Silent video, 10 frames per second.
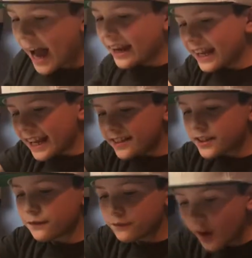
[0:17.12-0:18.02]
and it
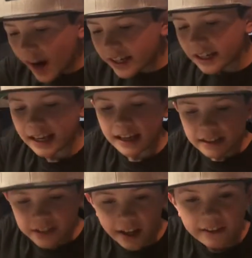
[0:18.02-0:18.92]
is finally
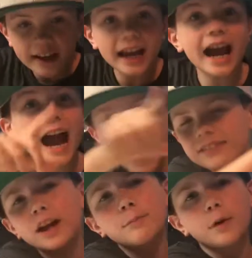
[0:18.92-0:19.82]
Sunday.
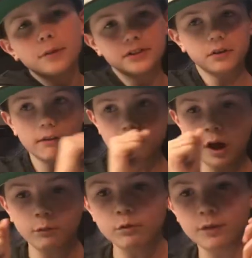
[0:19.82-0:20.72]
As I promised,
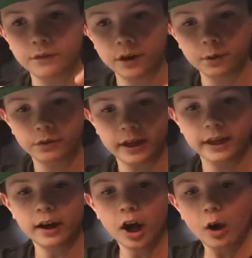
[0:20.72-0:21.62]
I will reveal
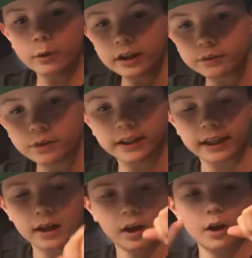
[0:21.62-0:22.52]
the winners for
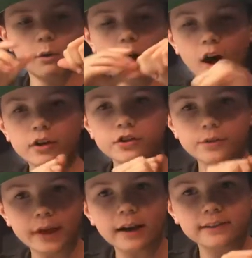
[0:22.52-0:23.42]
the uh,
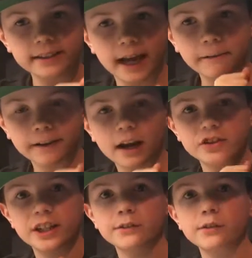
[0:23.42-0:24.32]
100,000 game
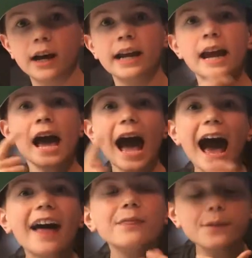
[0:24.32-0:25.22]
cash giveaway
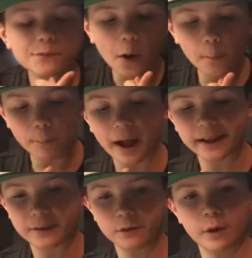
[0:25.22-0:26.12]
and the Volt
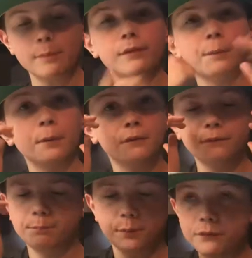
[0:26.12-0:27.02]
Bike giveaway giveaway. But
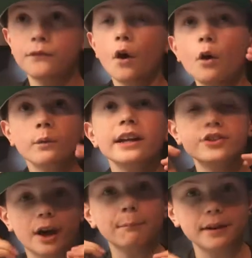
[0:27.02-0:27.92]
before we
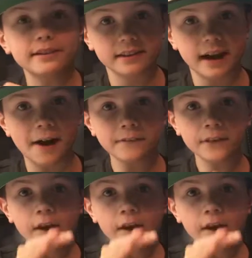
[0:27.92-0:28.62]
jump into that,